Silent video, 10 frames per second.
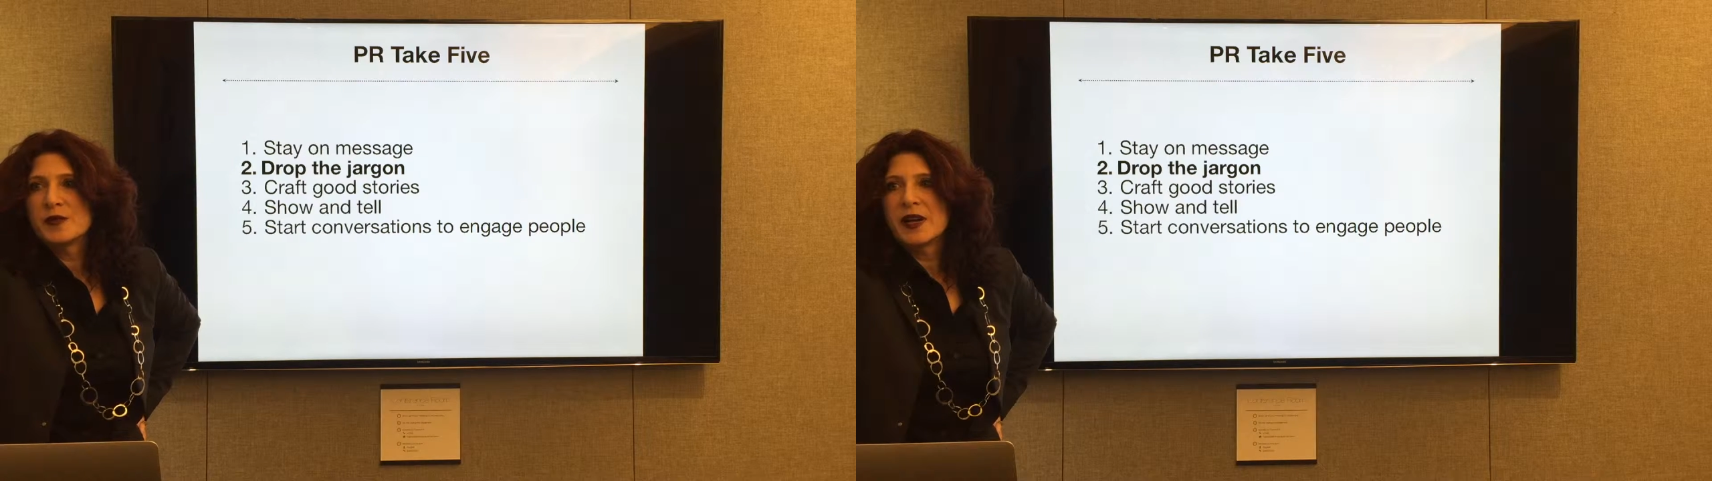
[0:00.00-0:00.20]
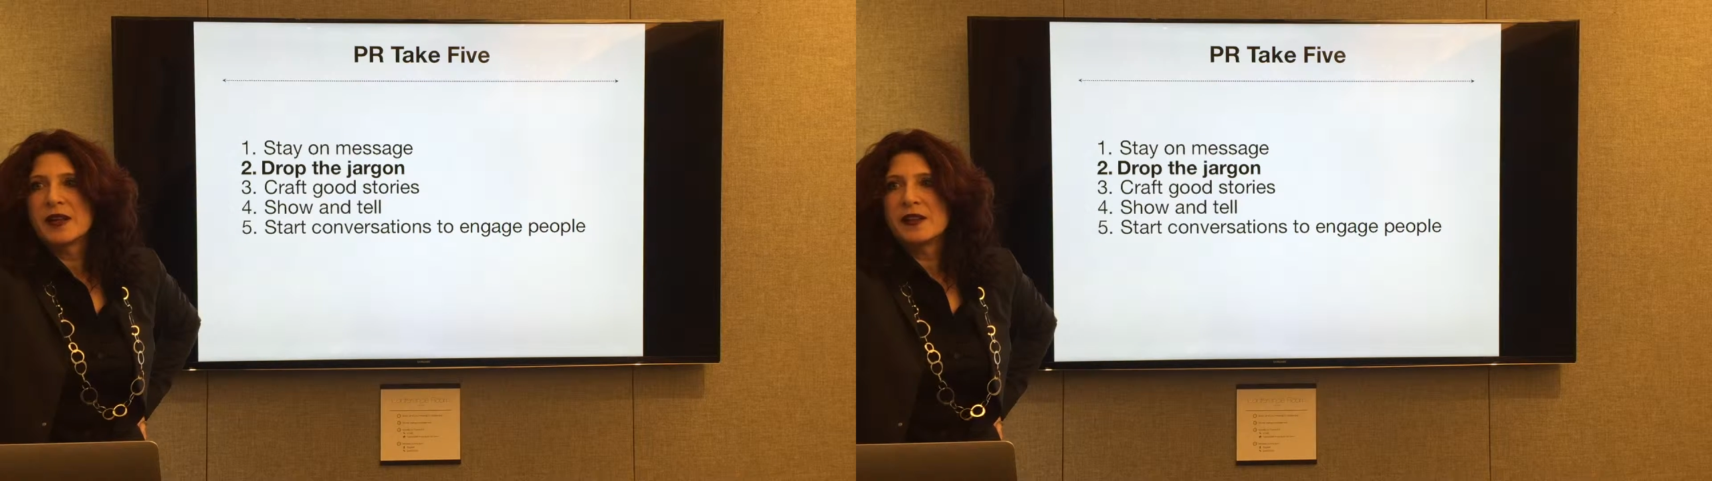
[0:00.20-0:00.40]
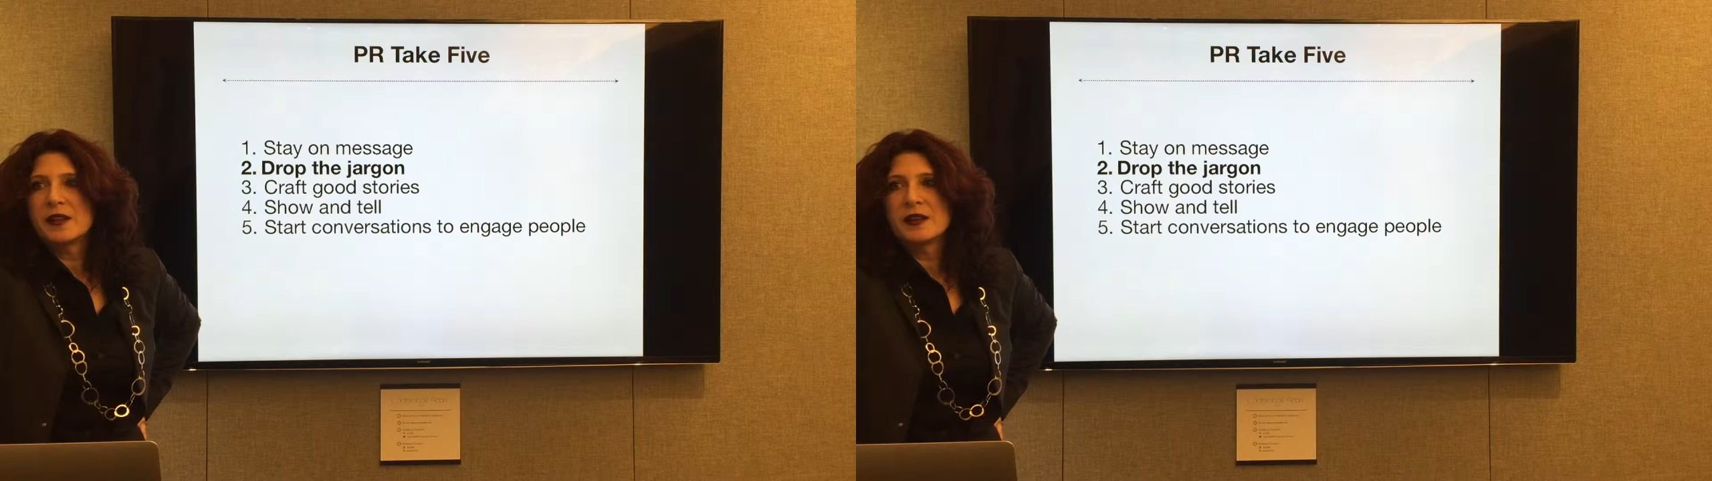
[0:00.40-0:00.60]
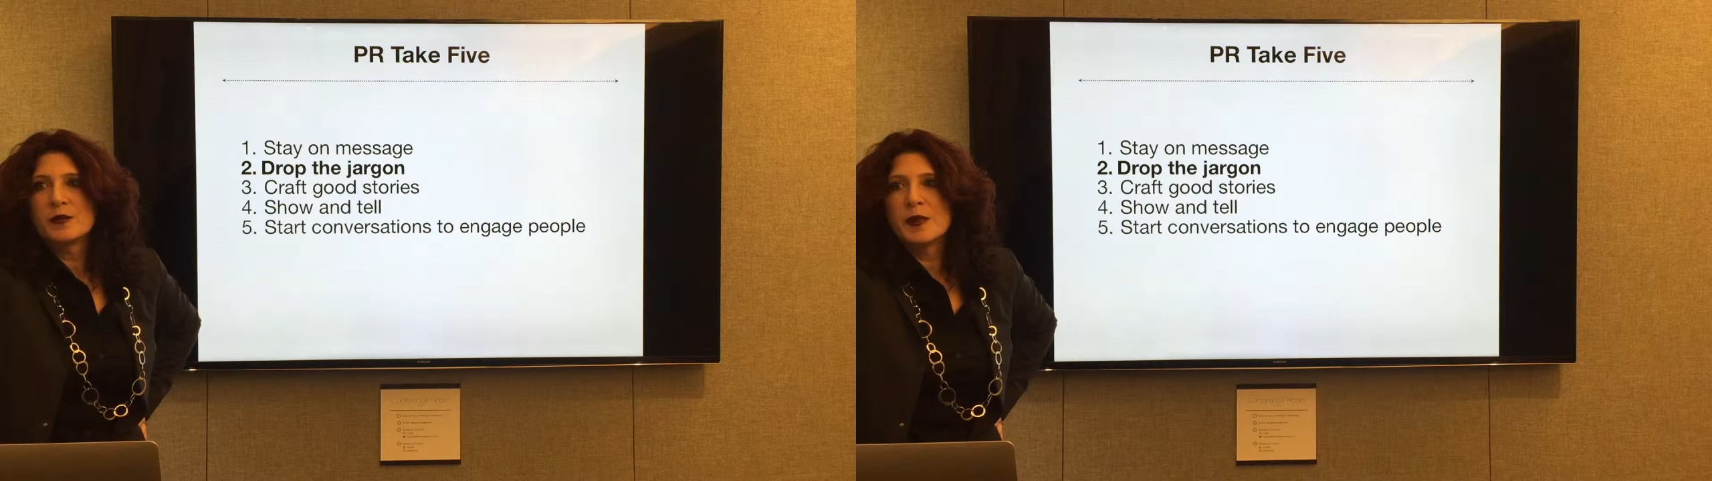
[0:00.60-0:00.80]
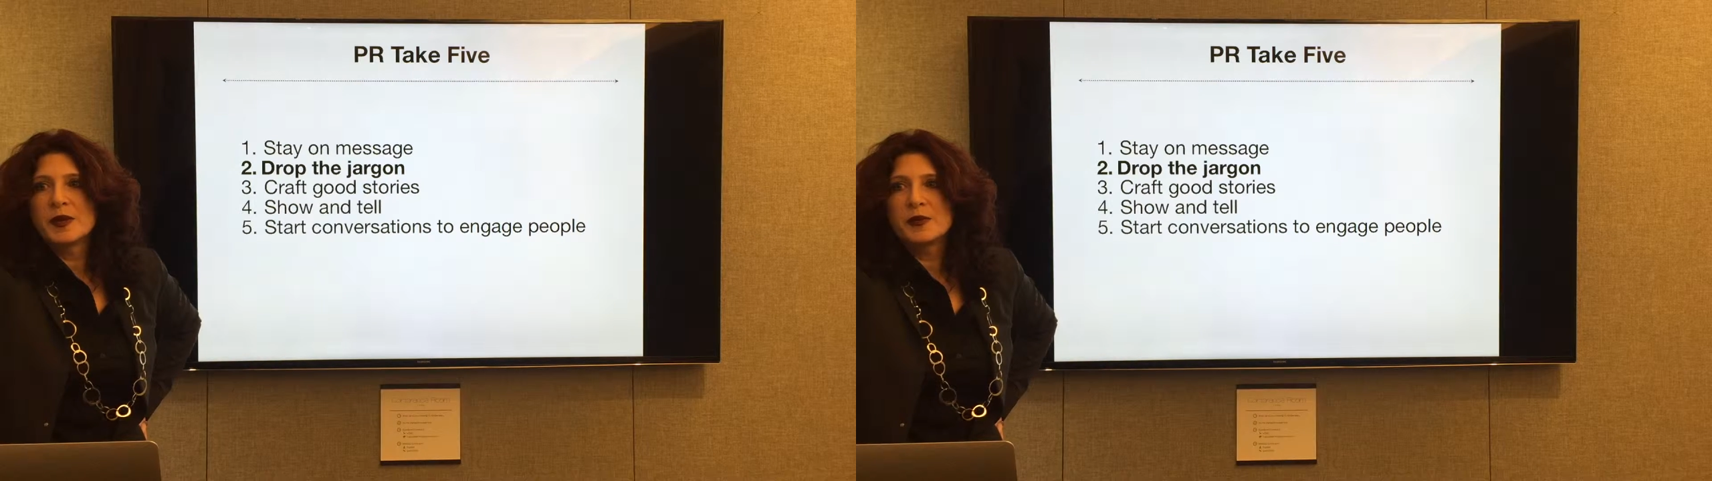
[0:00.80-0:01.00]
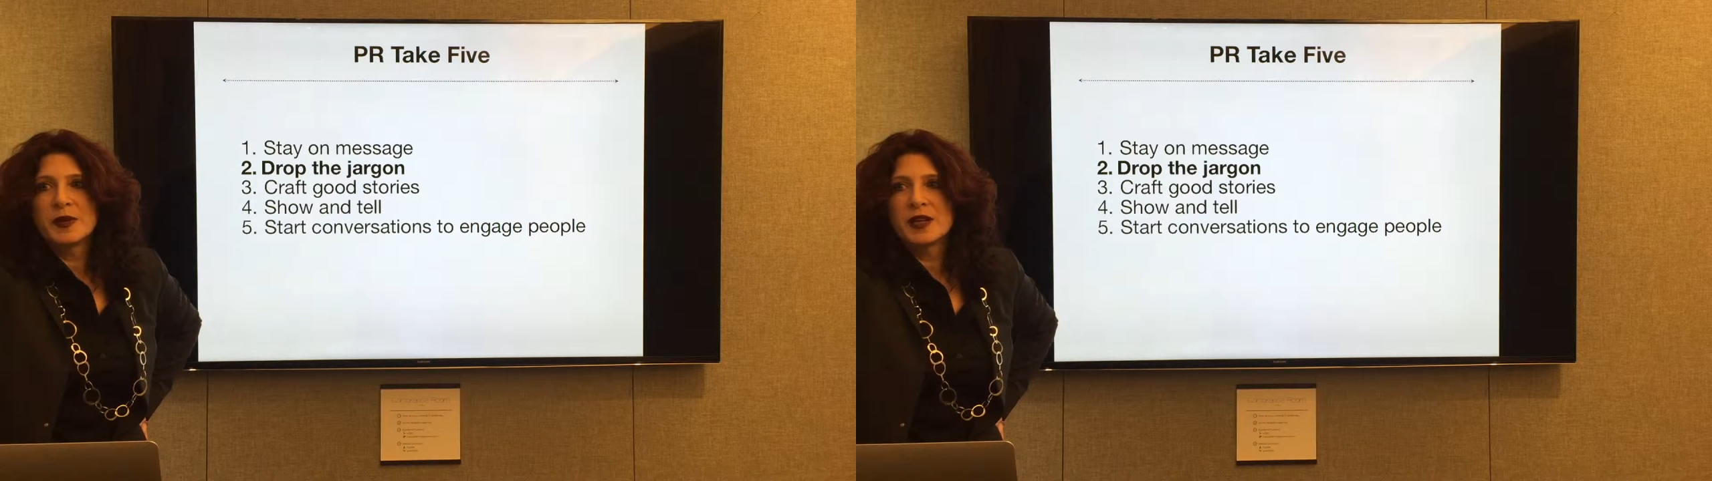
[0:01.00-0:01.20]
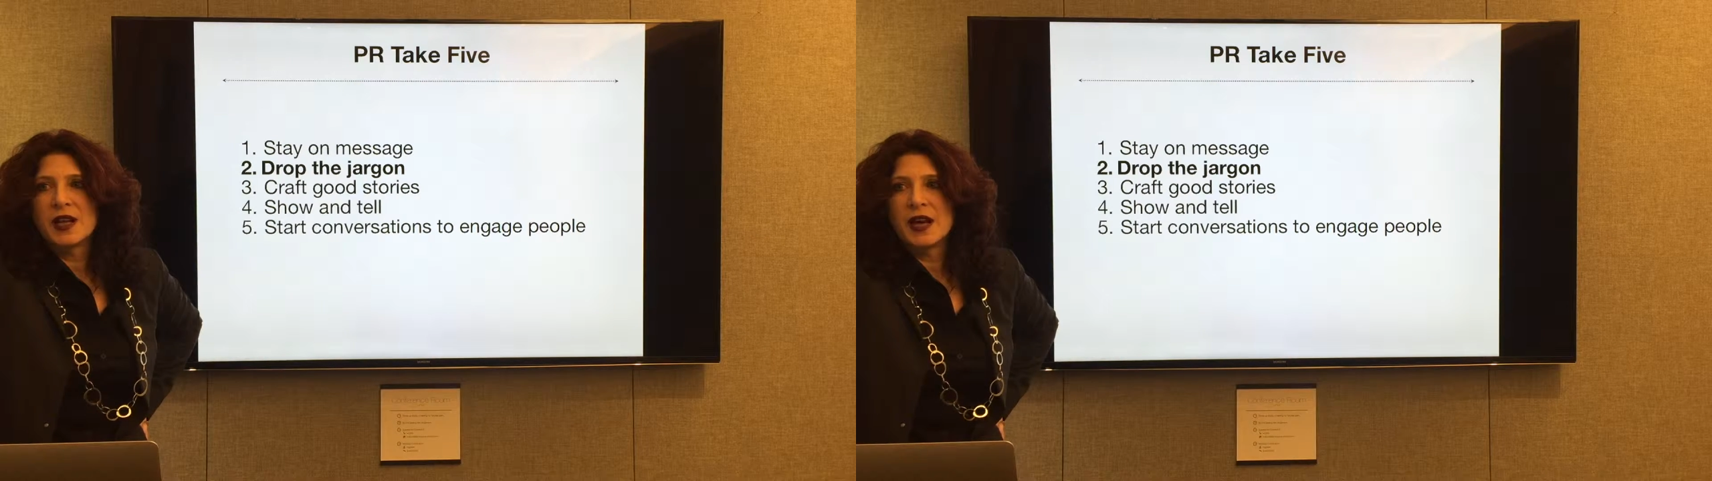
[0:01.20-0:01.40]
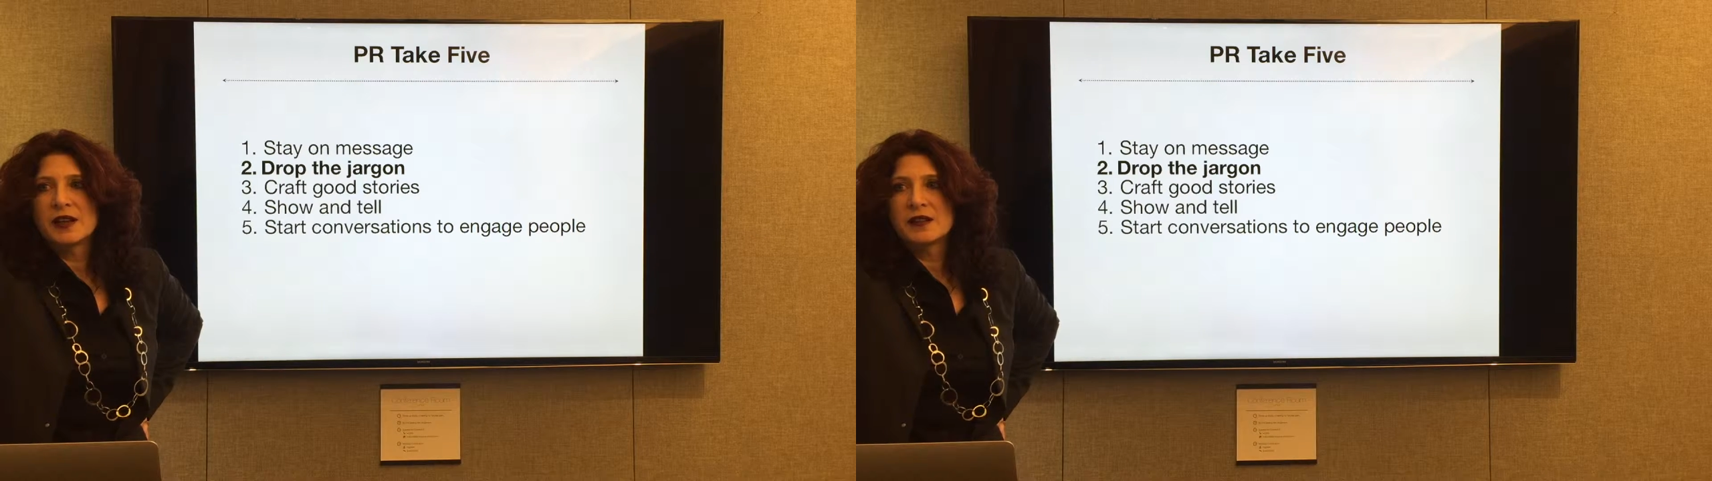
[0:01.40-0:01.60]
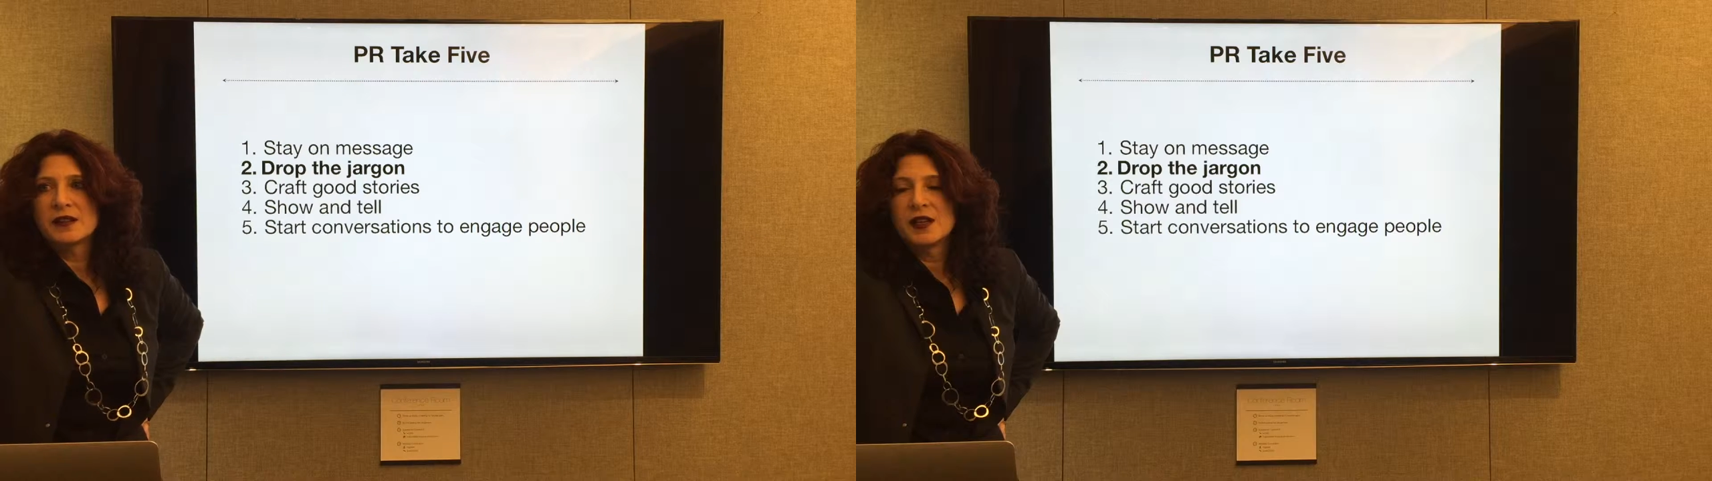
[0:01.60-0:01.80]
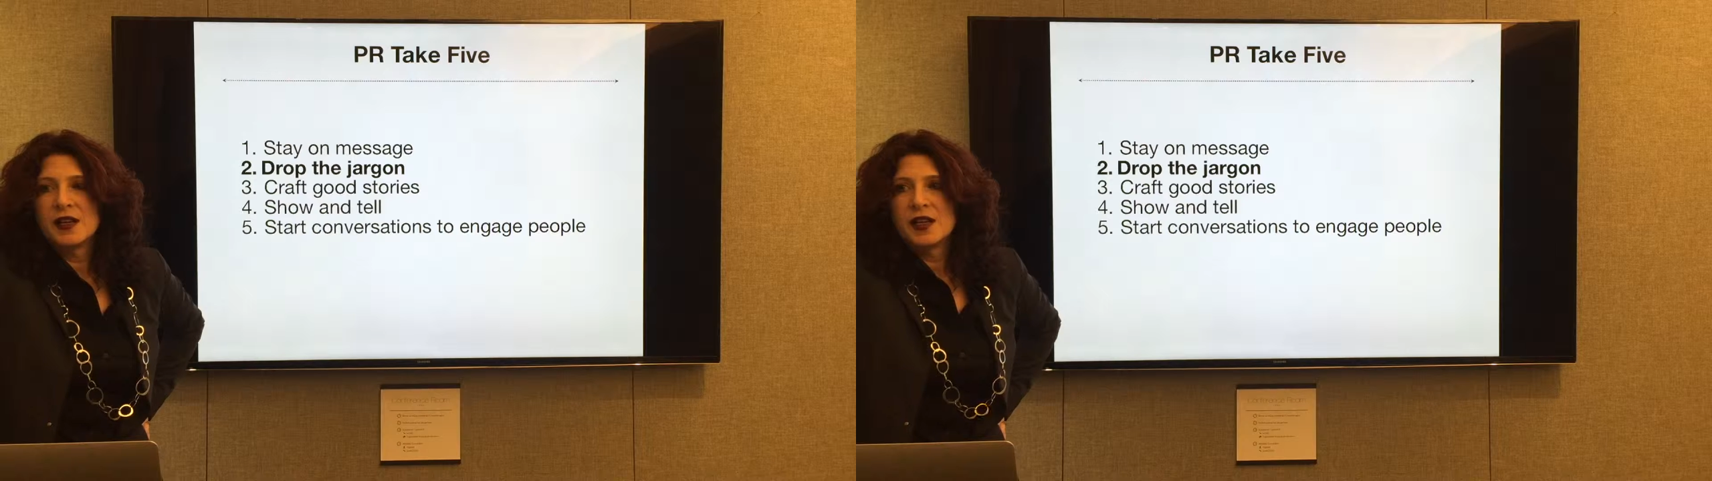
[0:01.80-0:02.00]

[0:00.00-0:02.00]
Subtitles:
but I think there must be a class